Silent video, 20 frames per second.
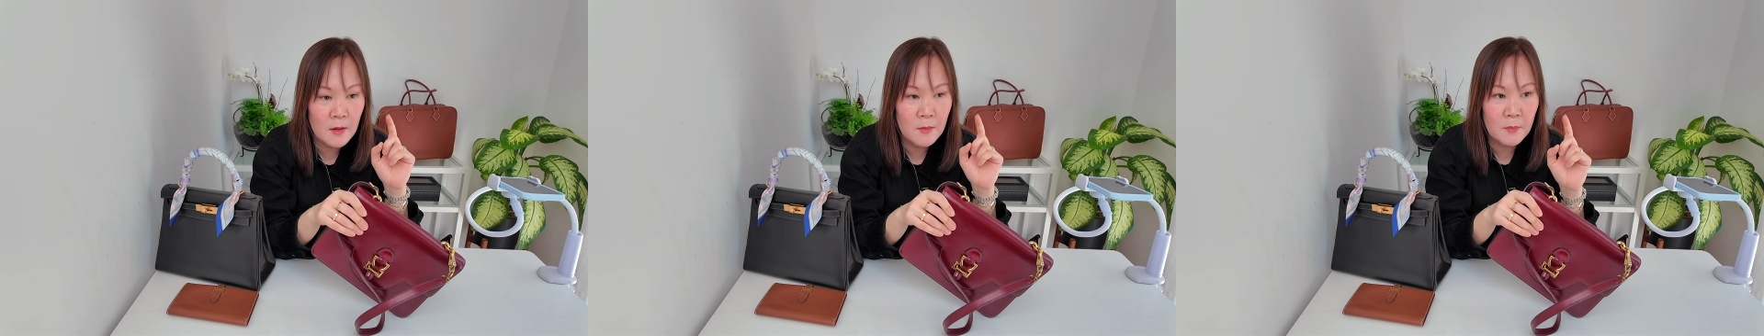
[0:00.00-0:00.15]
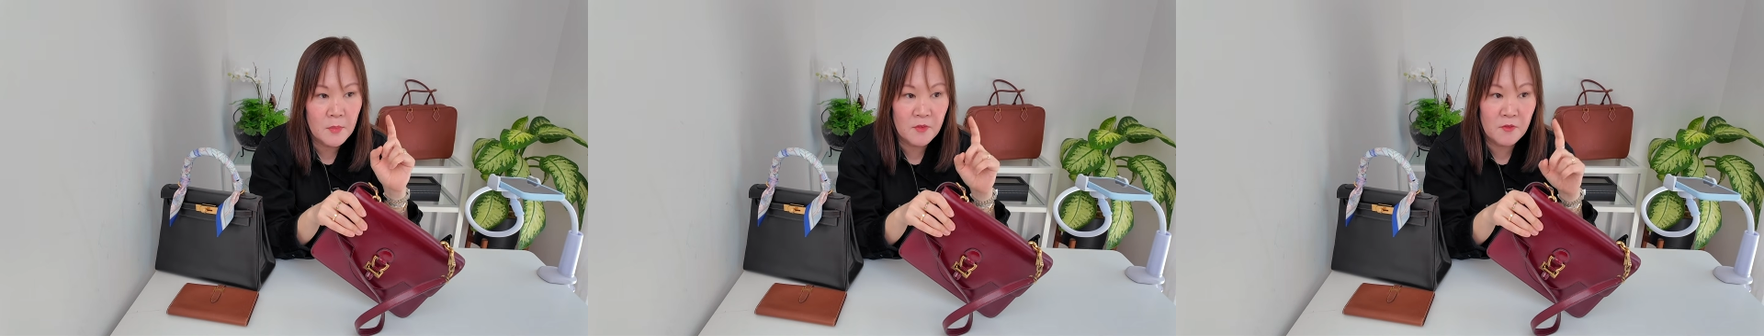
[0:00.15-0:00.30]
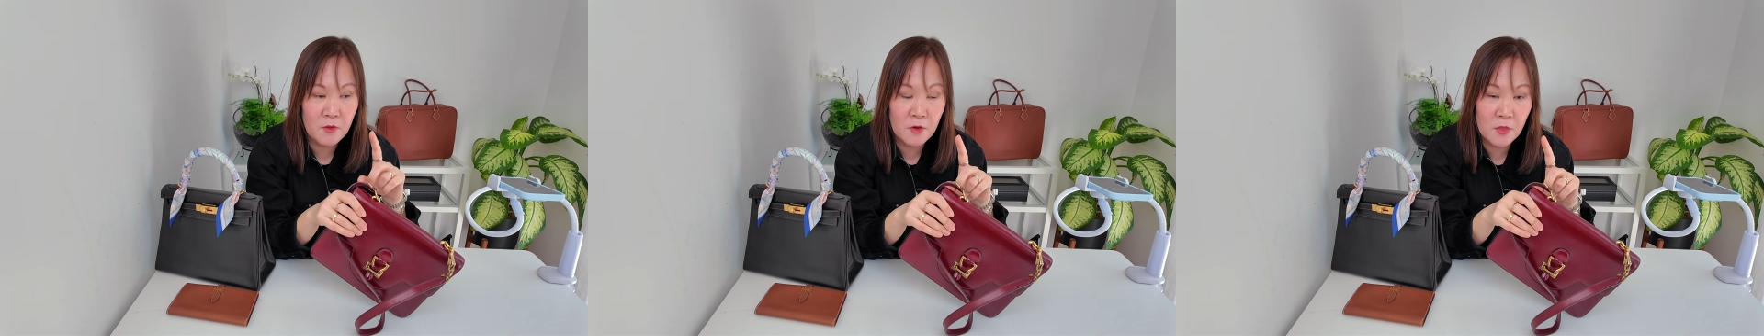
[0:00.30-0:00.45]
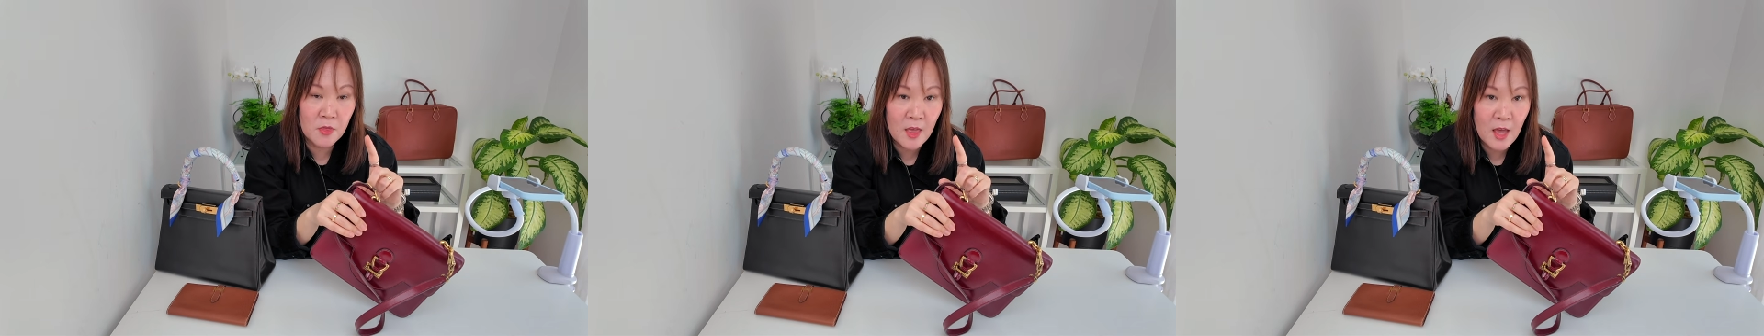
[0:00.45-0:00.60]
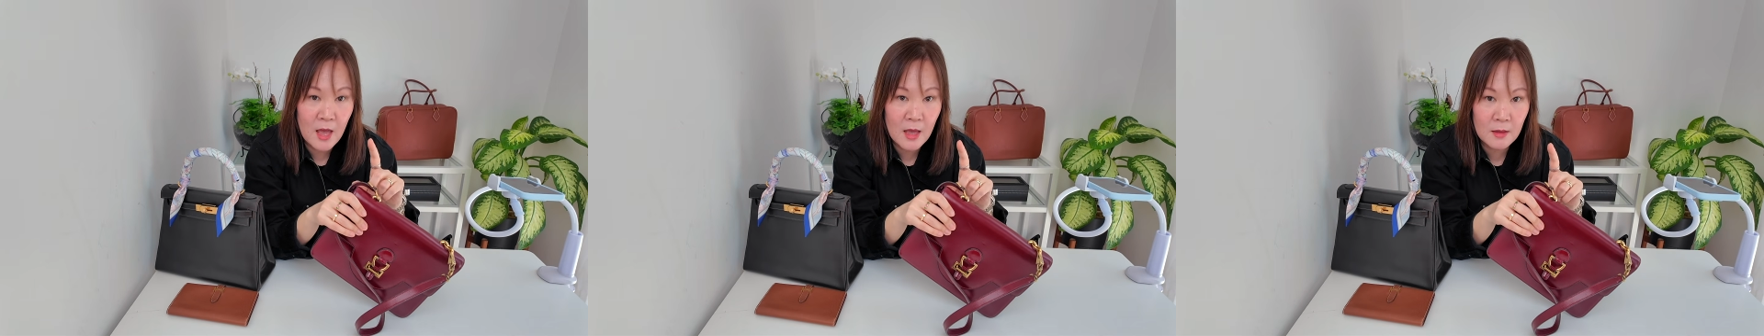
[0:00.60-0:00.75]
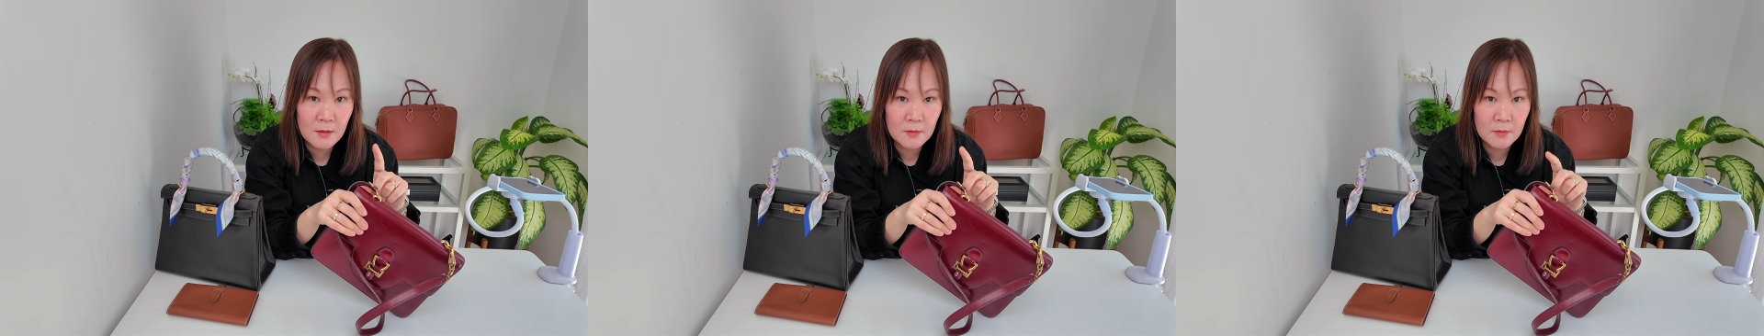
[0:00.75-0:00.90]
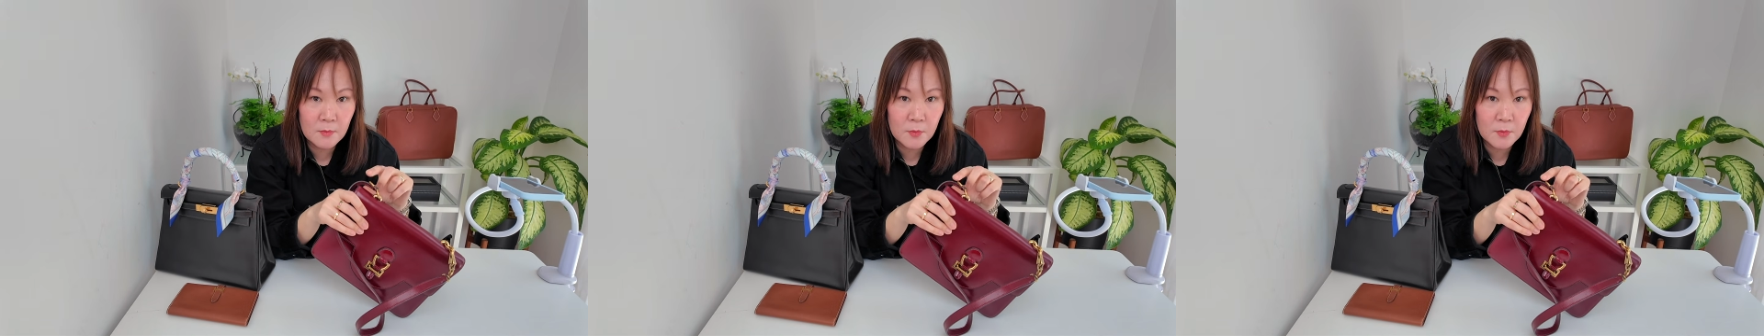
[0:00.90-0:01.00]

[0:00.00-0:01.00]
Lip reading: But for that